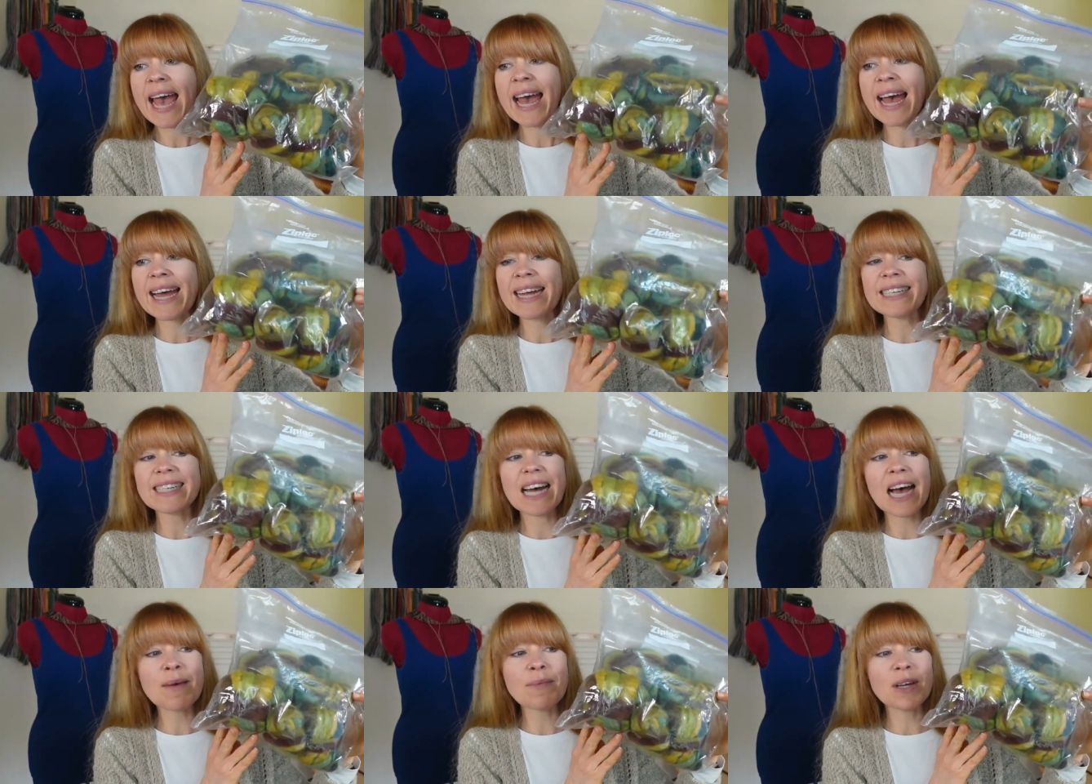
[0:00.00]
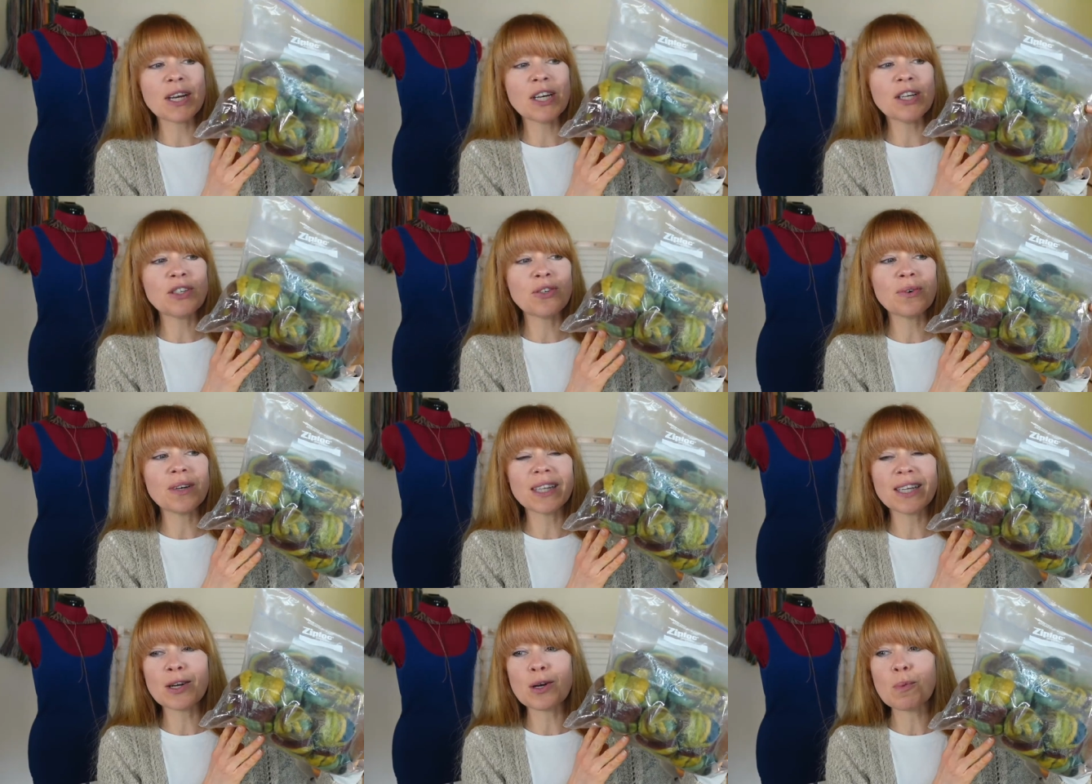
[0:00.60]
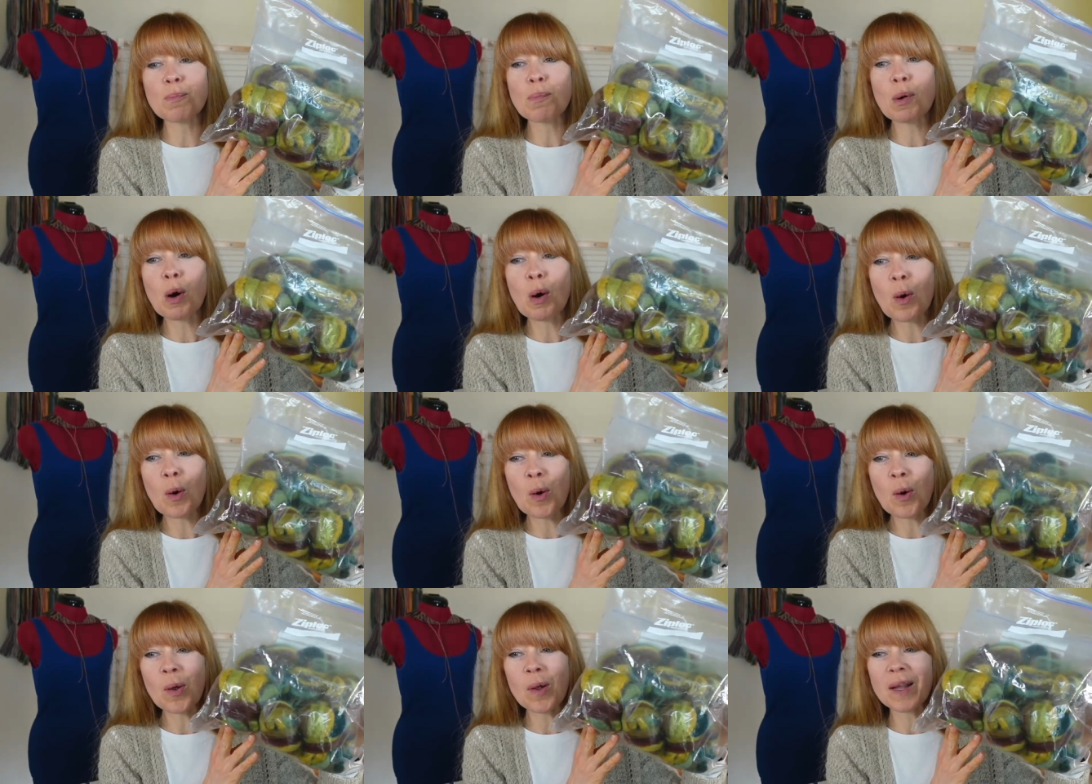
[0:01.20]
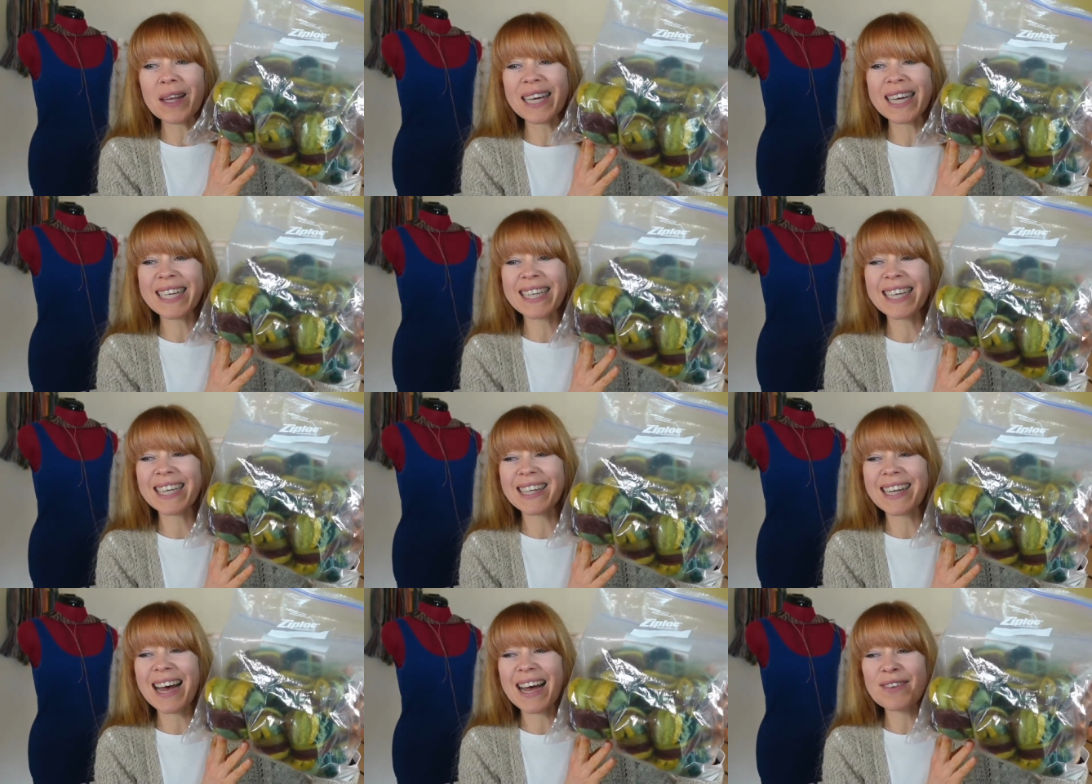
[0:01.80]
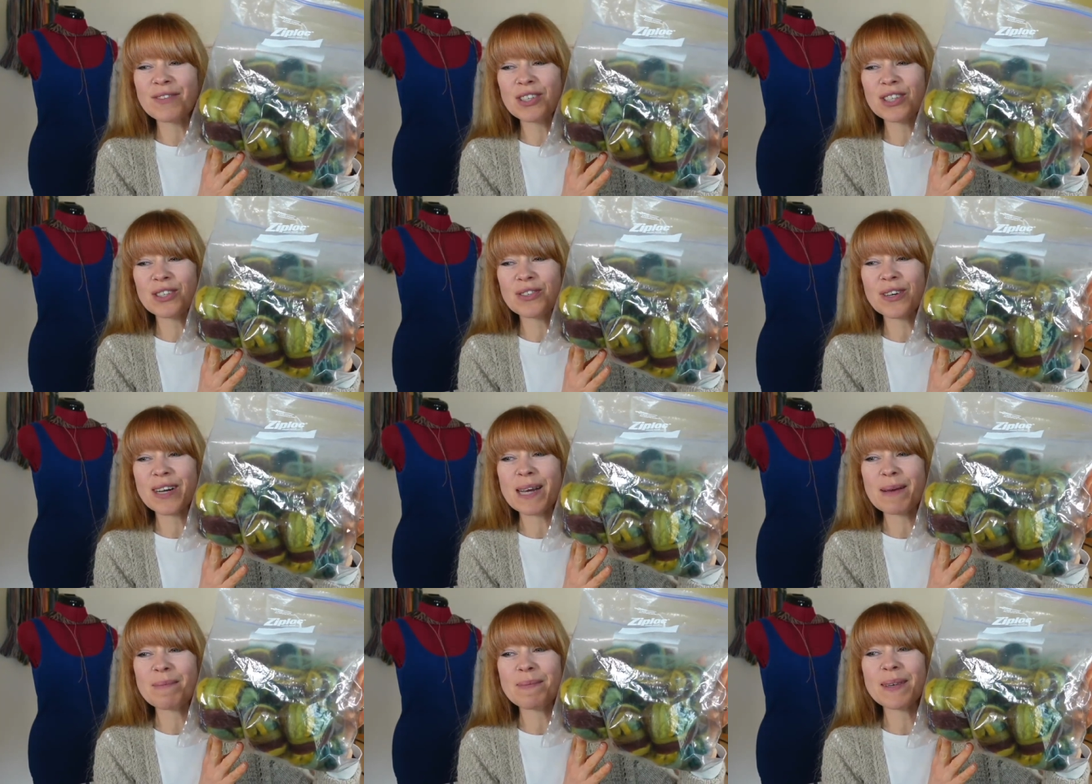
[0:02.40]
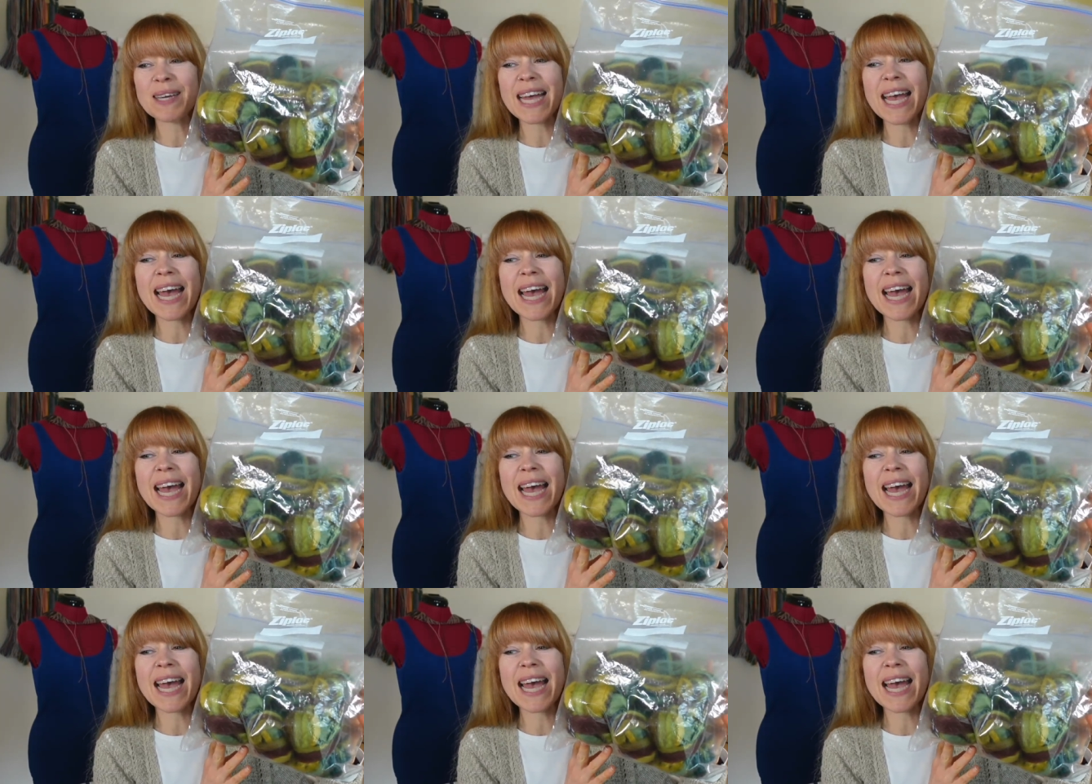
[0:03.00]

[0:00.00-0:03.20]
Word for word: And I'm going to do a little poll in the live stream.